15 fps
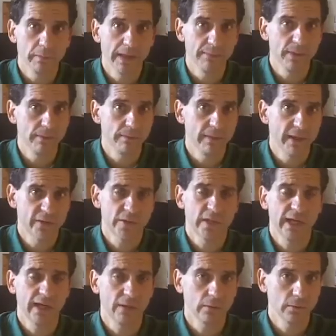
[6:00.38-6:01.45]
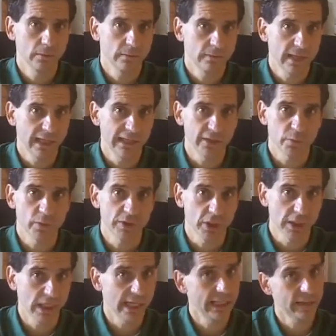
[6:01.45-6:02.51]
what might be missing, tell us
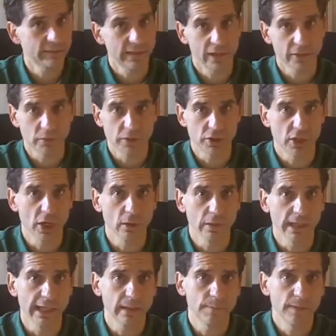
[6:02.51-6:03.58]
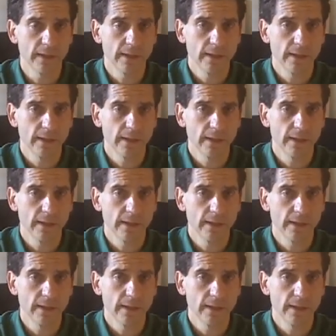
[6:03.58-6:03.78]
what you like, tell us what you don't like.